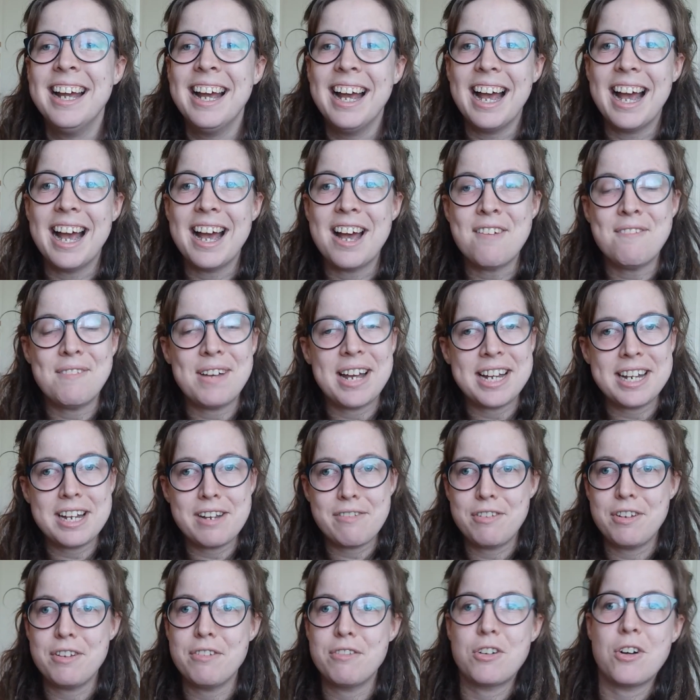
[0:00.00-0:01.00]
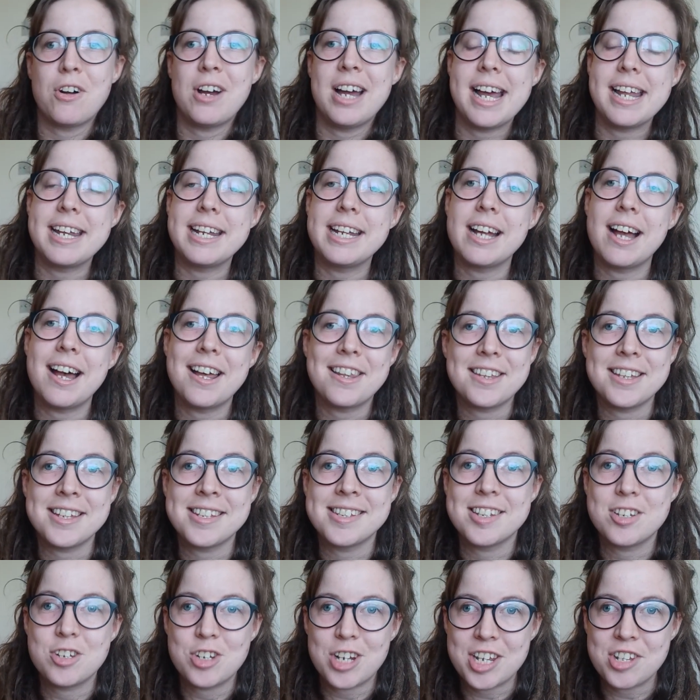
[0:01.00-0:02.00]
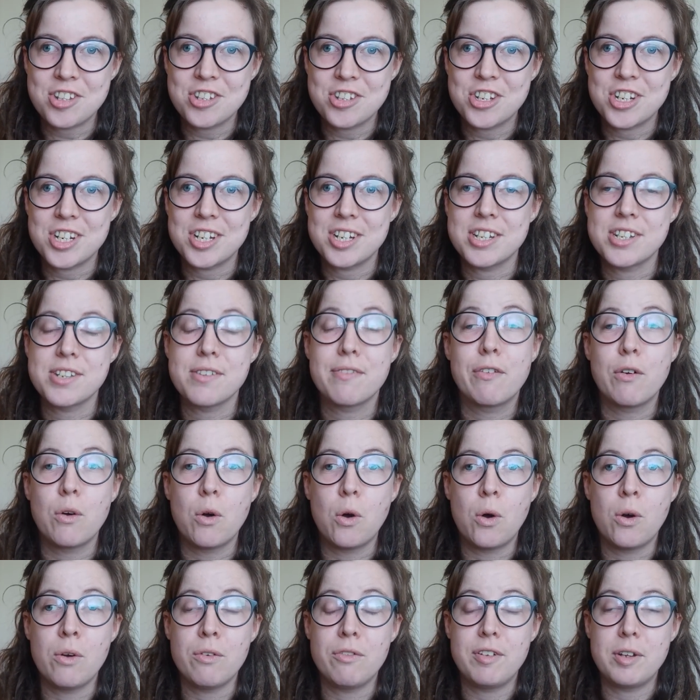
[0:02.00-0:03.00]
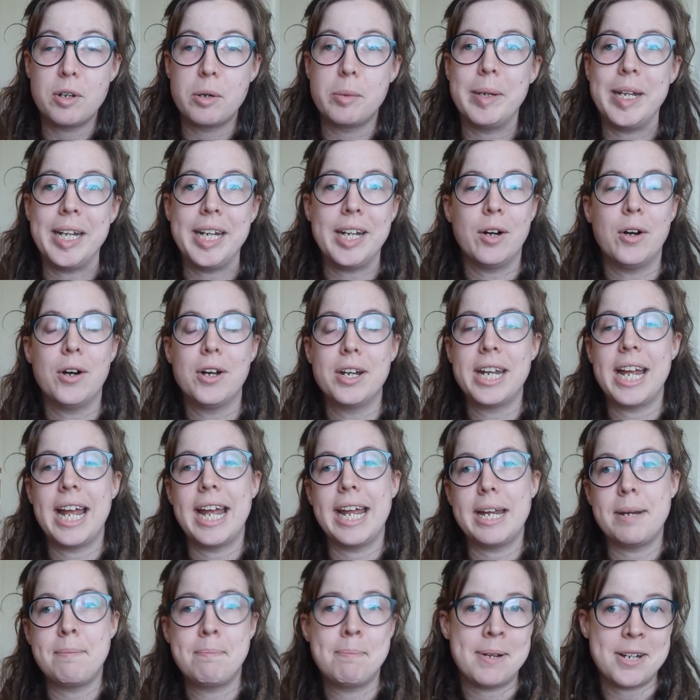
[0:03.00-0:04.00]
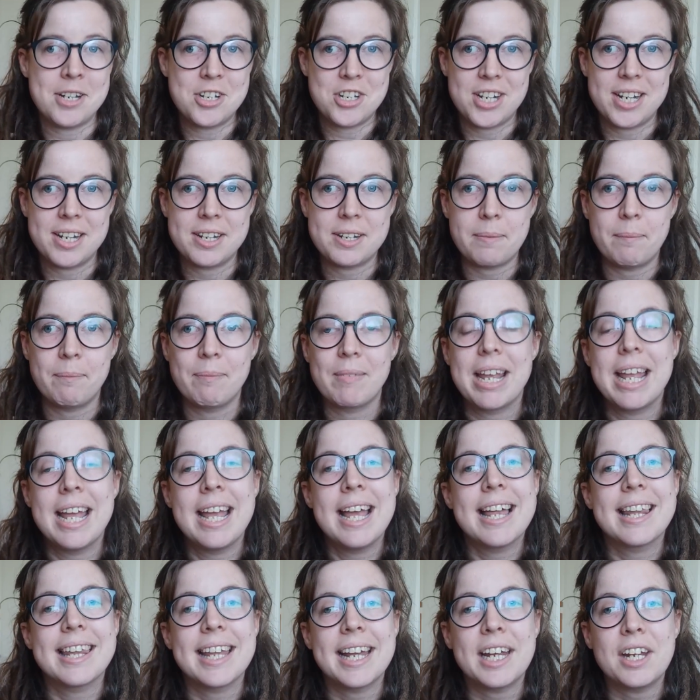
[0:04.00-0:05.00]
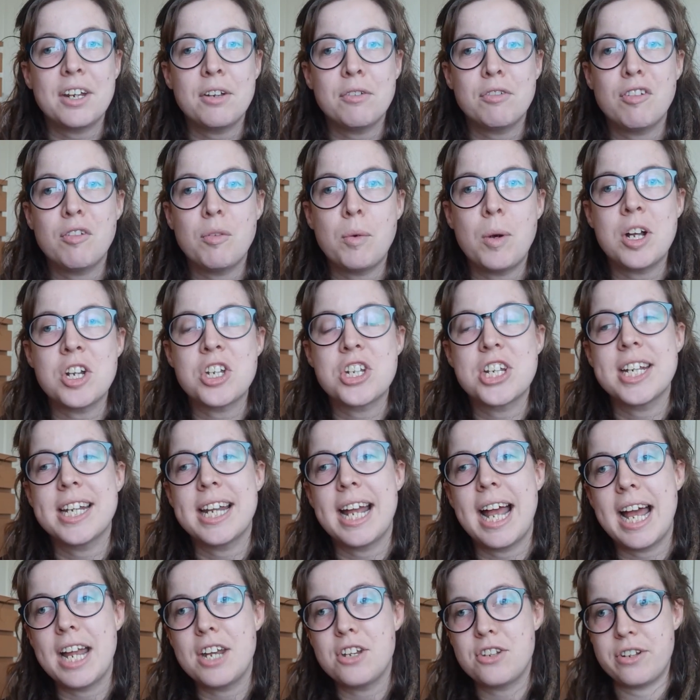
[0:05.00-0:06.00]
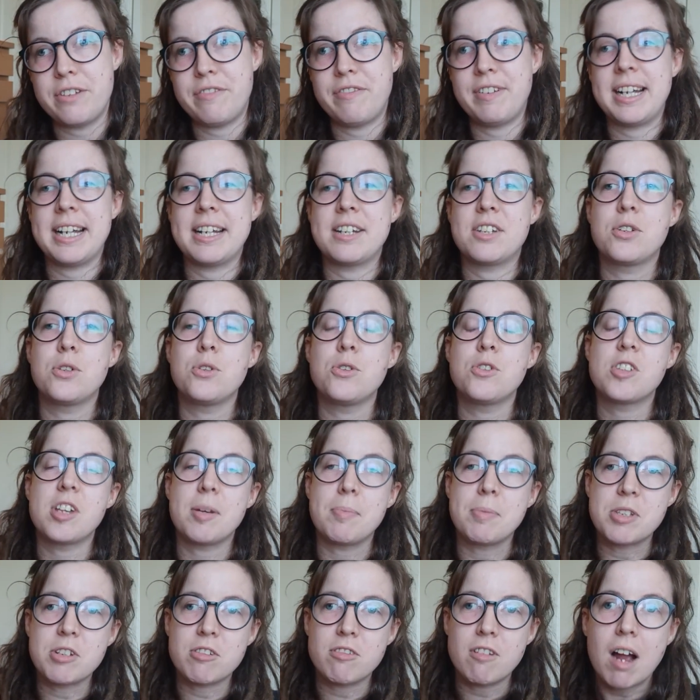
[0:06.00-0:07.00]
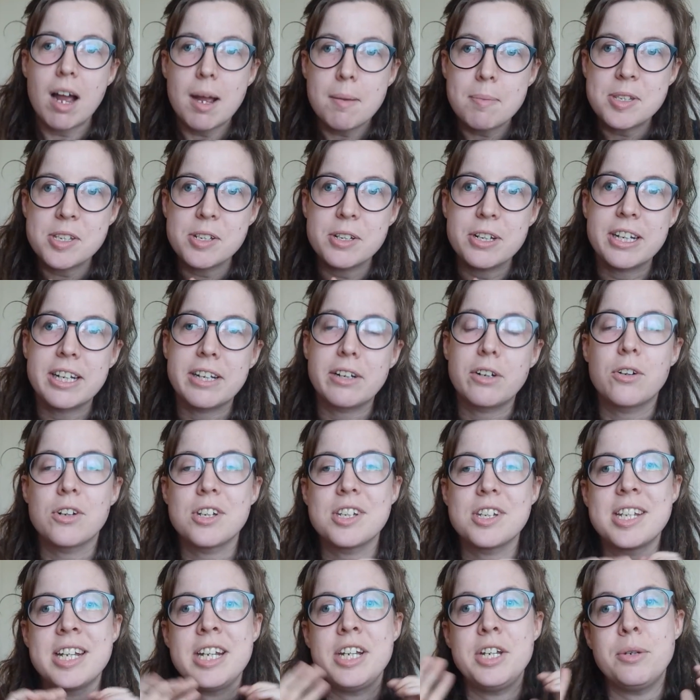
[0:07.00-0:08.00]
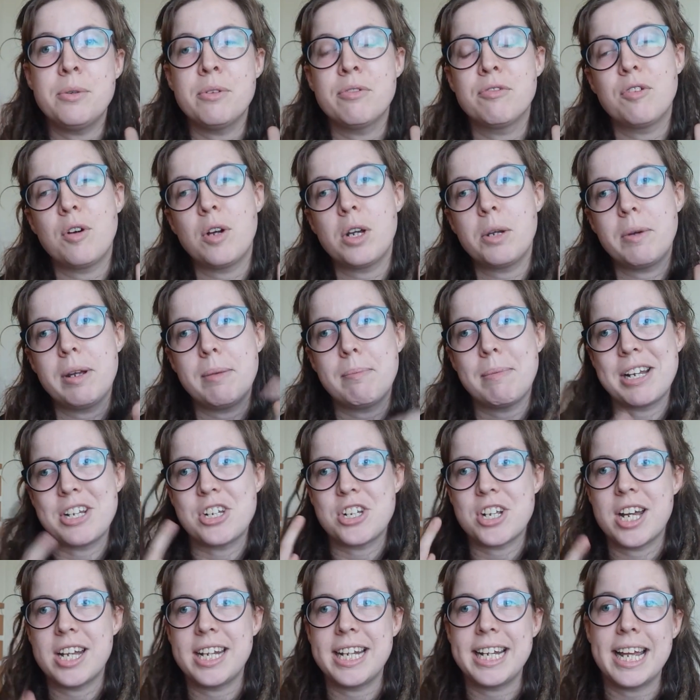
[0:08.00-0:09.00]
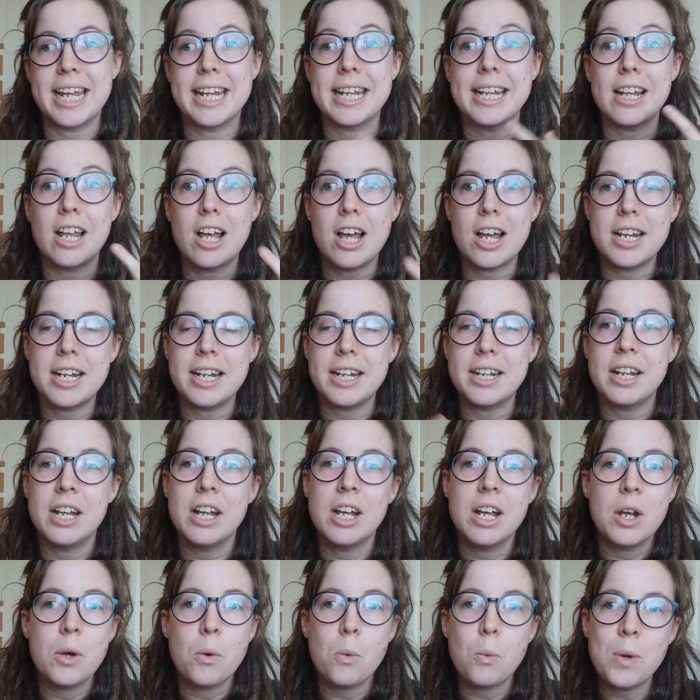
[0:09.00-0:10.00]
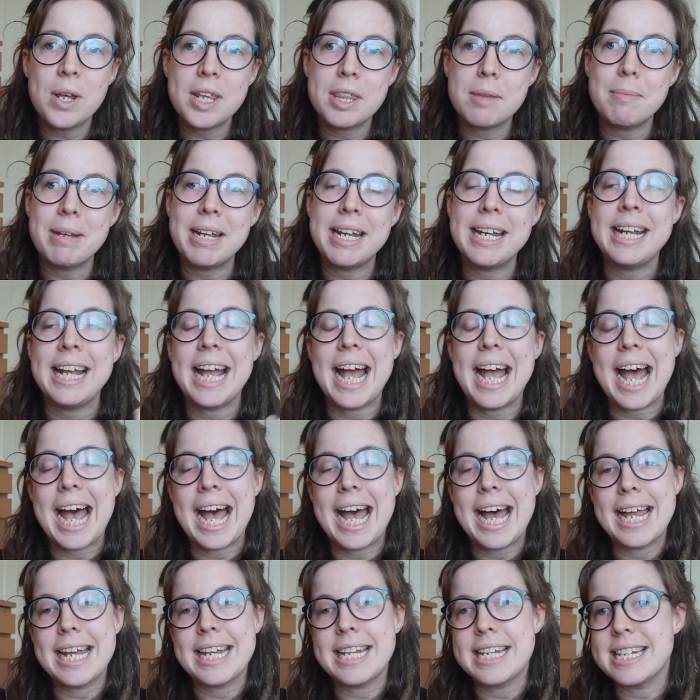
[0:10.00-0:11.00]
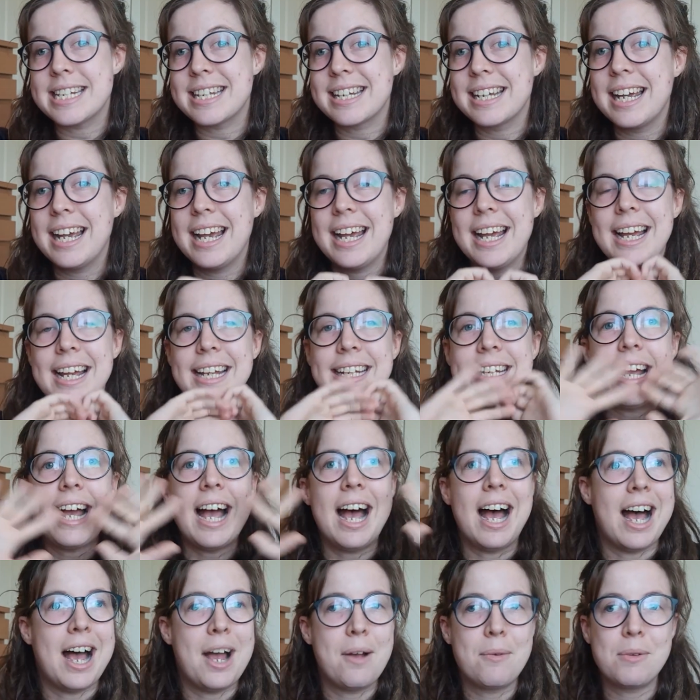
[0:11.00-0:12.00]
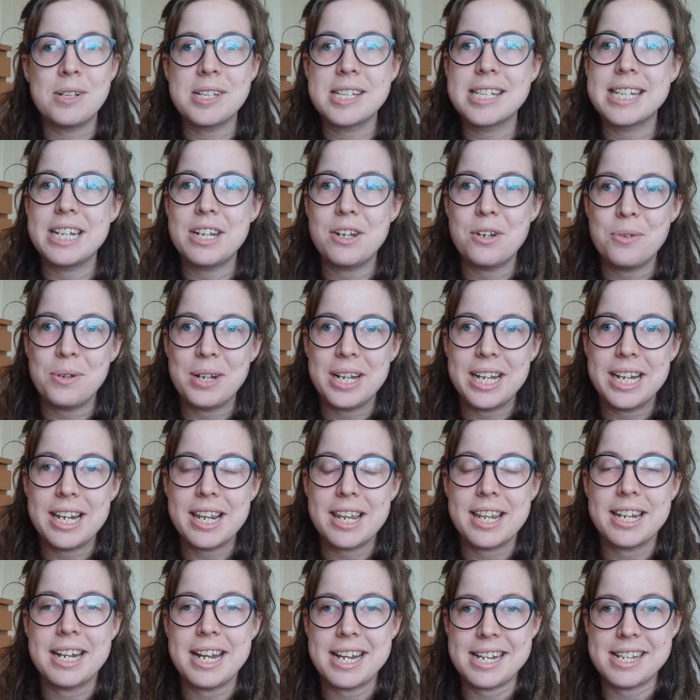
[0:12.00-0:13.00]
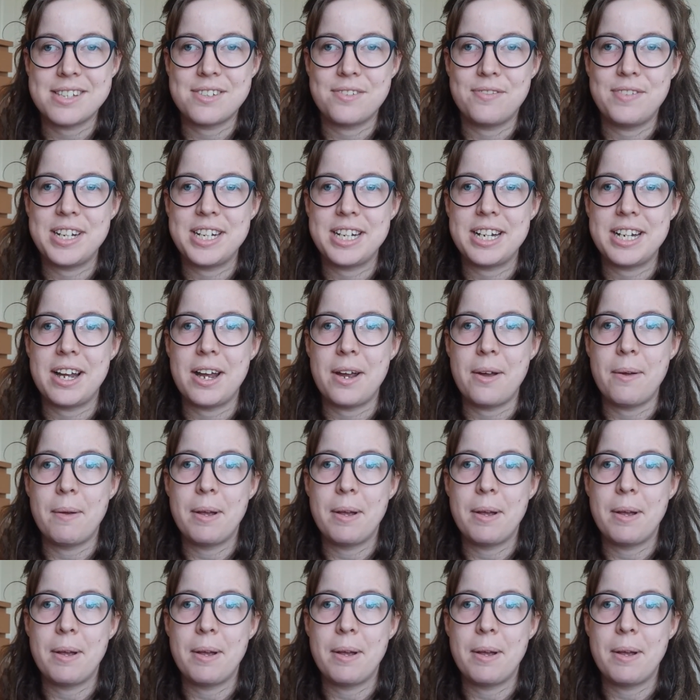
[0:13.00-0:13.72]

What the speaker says: And if you've got any other suggestions for filming on a budget. Thank you for watching, and don't forget to subscribe so you can continue following my journey and learning with me, and yeah, I will see you in the next video.